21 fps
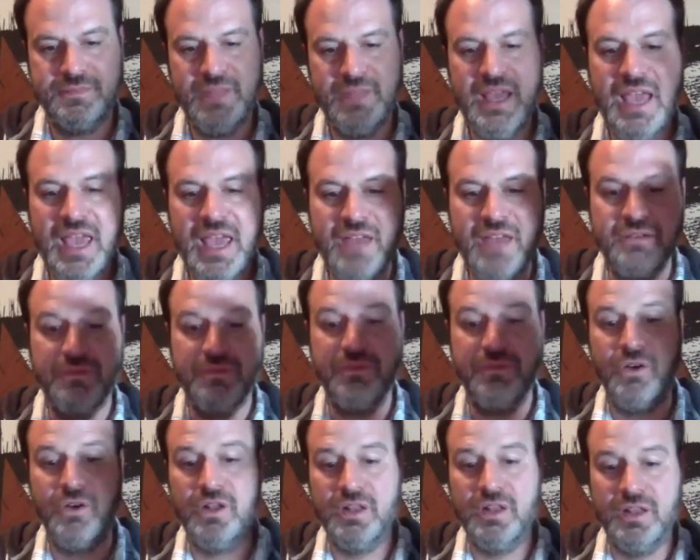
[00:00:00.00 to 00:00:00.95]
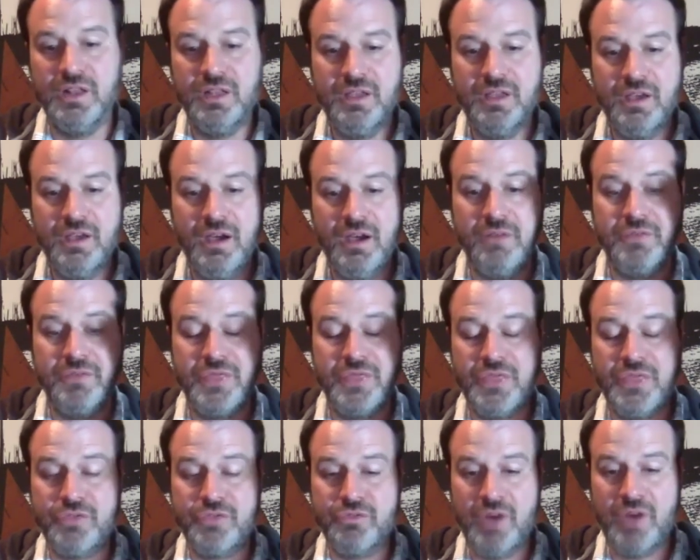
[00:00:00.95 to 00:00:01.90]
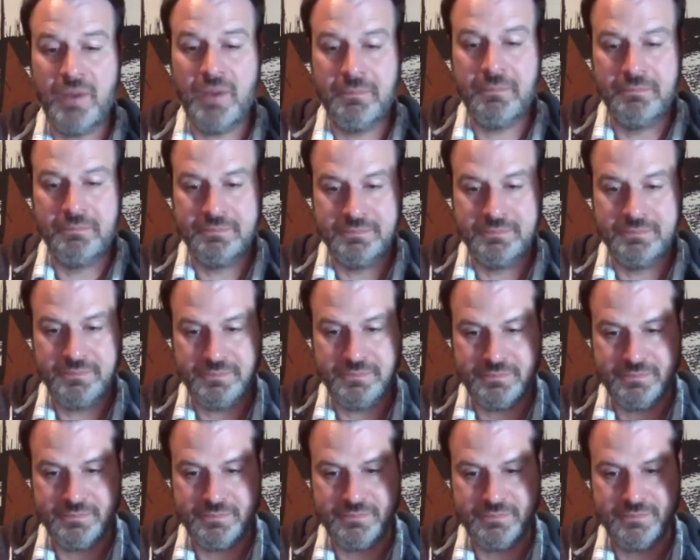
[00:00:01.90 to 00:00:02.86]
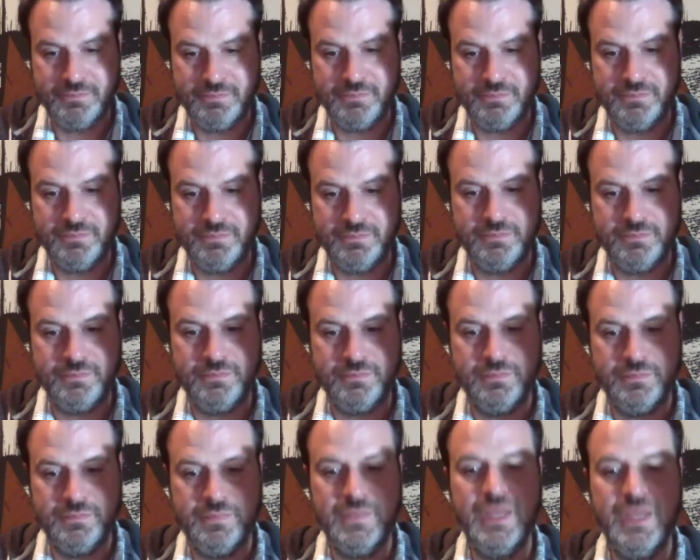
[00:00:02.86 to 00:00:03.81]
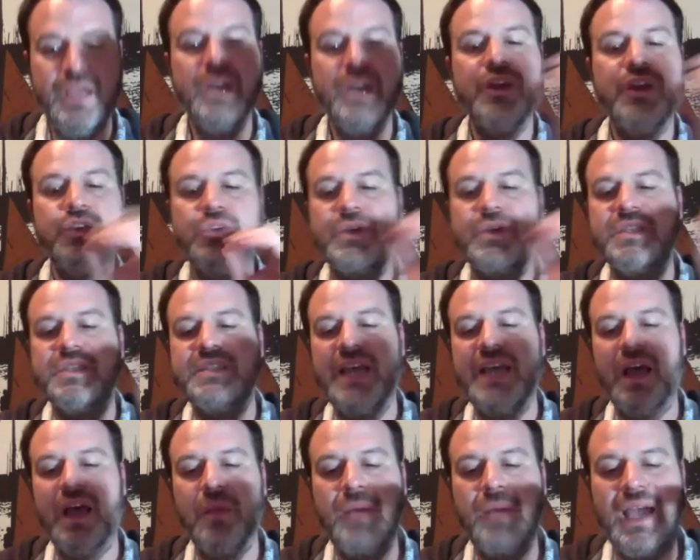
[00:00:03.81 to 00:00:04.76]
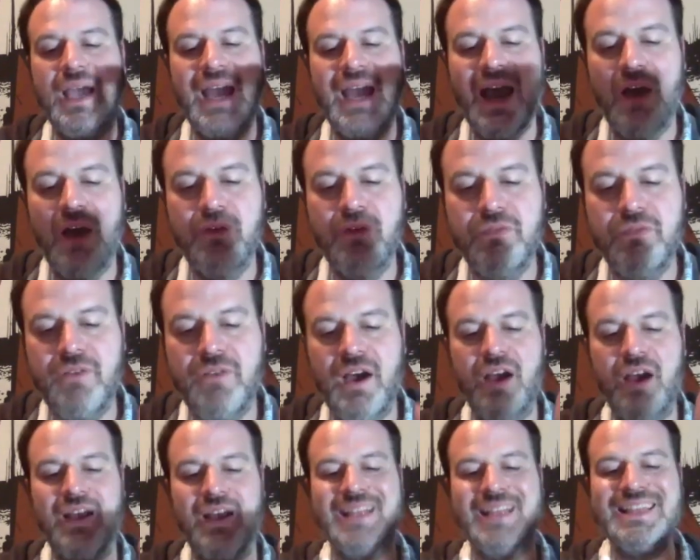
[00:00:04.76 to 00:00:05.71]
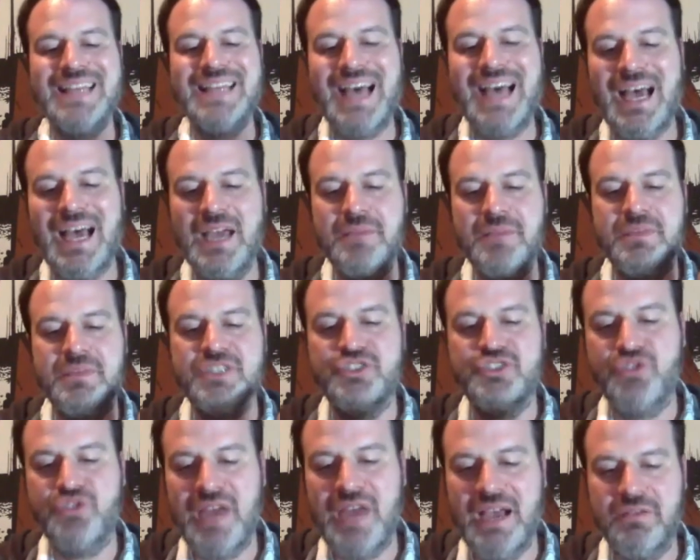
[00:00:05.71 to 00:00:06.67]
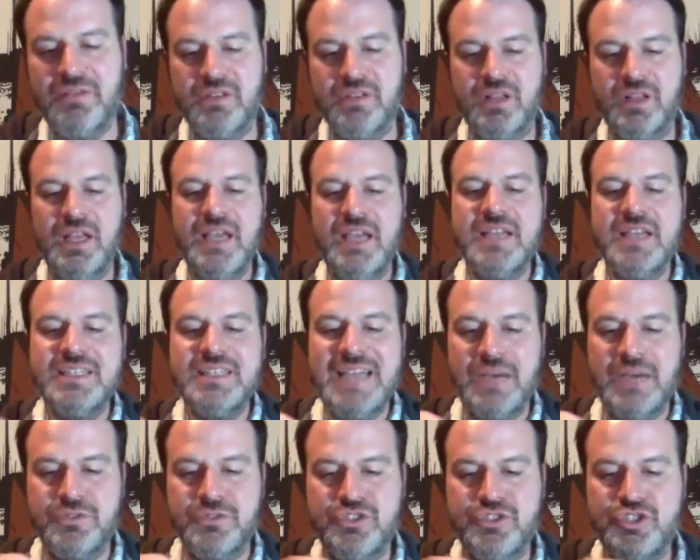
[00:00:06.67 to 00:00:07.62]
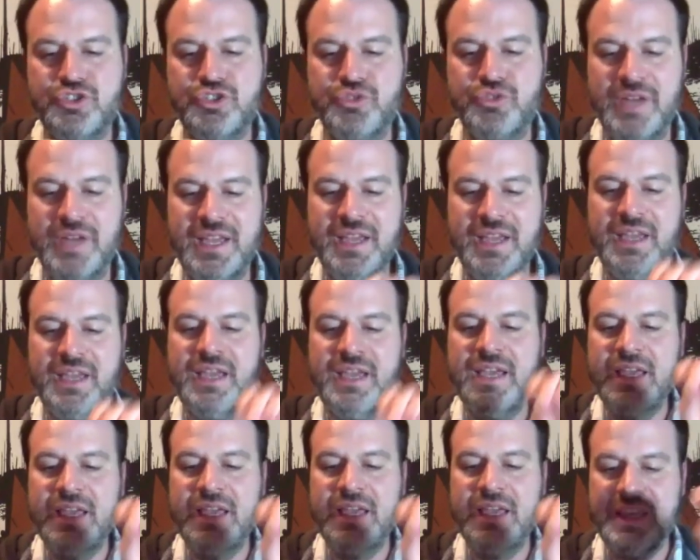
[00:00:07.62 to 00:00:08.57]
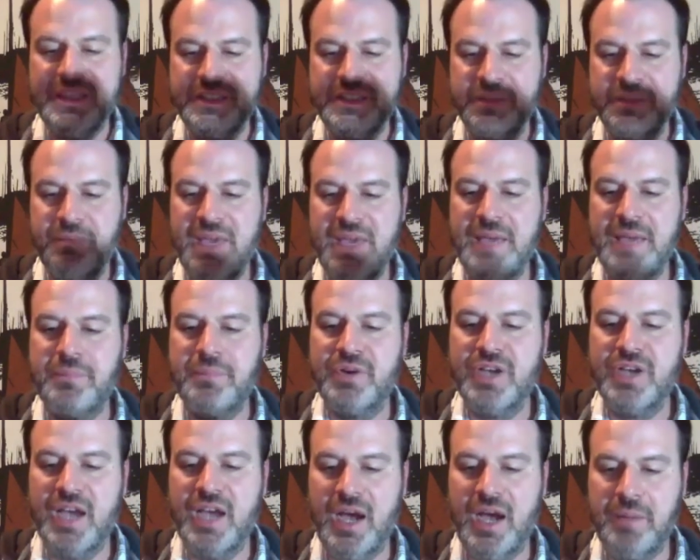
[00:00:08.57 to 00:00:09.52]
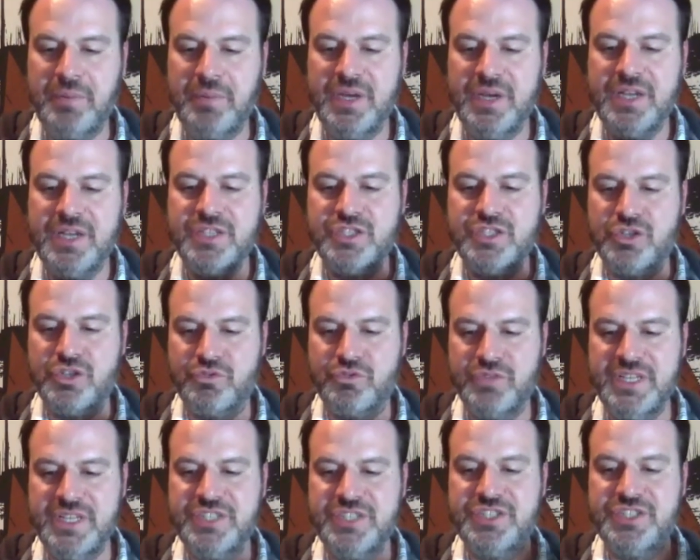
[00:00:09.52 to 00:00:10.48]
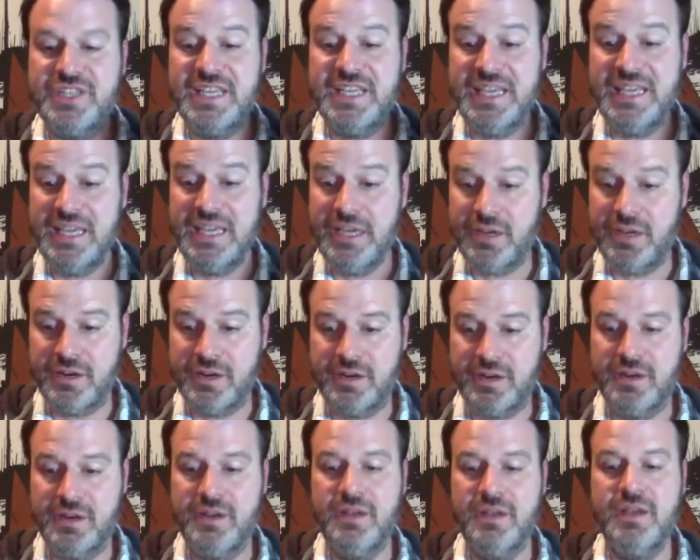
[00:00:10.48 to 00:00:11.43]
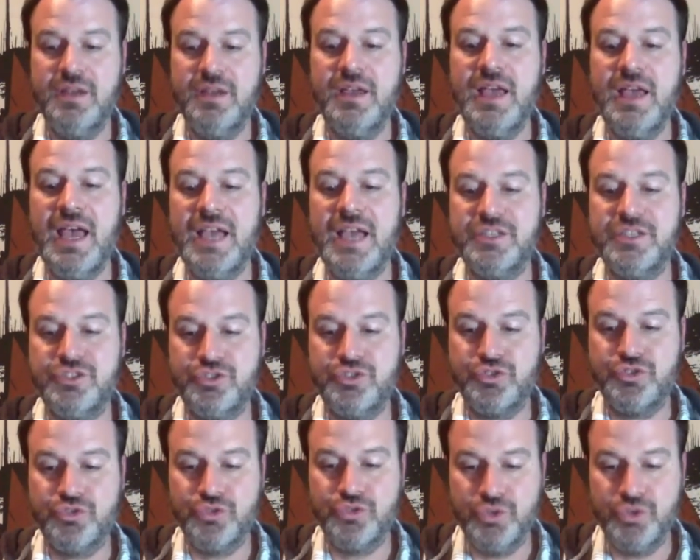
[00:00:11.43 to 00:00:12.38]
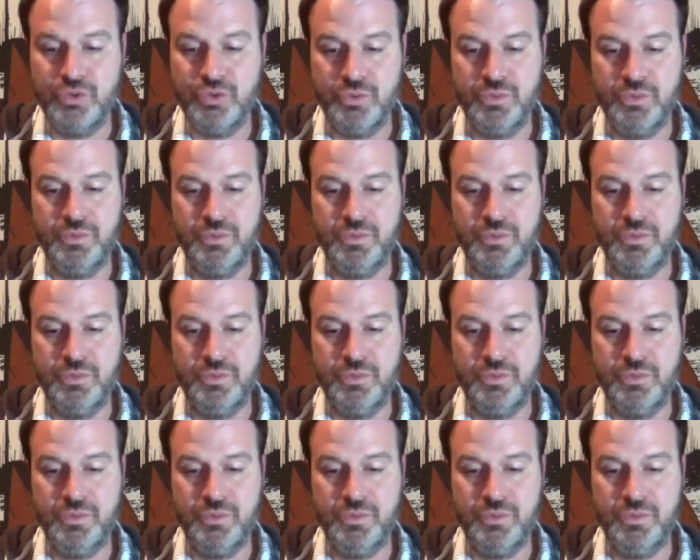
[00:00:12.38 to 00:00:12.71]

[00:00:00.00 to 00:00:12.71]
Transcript: and full of thrum. You can tell by how far a line must travel down string into paper cup to reach the ear as true.